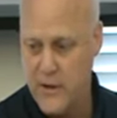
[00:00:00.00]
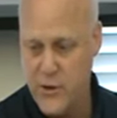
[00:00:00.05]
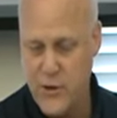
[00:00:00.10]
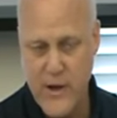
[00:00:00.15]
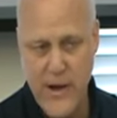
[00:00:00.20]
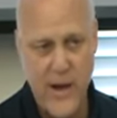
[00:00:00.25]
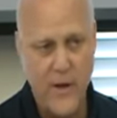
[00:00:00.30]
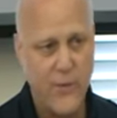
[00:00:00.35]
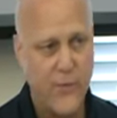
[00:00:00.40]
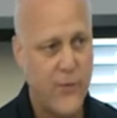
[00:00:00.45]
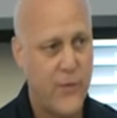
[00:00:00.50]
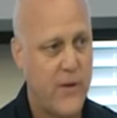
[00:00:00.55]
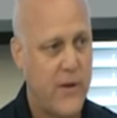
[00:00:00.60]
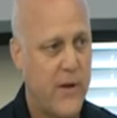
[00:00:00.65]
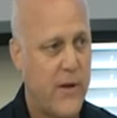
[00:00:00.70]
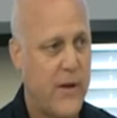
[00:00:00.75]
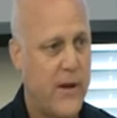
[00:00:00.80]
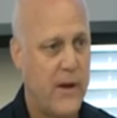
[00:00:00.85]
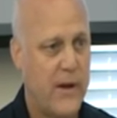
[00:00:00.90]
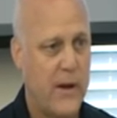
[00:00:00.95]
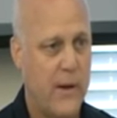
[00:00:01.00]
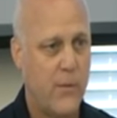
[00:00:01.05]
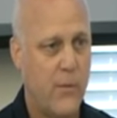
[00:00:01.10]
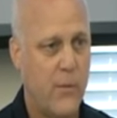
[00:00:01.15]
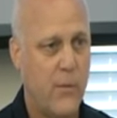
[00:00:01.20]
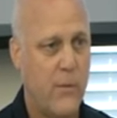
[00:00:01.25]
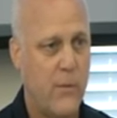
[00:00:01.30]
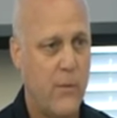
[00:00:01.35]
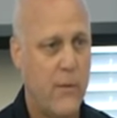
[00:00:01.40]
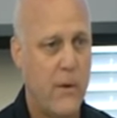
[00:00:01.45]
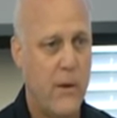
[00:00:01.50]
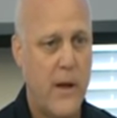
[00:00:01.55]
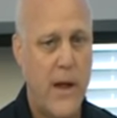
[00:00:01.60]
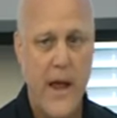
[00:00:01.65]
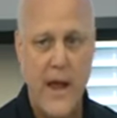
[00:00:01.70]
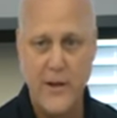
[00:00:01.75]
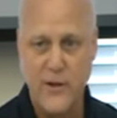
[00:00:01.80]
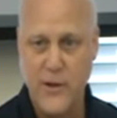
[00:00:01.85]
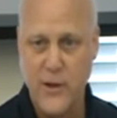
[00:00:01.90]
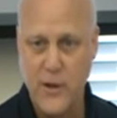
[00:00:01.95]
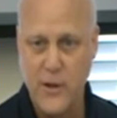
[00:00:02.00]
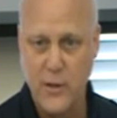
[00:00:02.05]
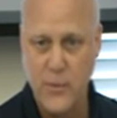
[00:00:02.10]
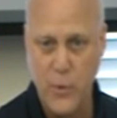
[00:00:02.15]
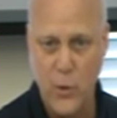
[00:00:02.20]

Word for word: Jeff, and I'm asking the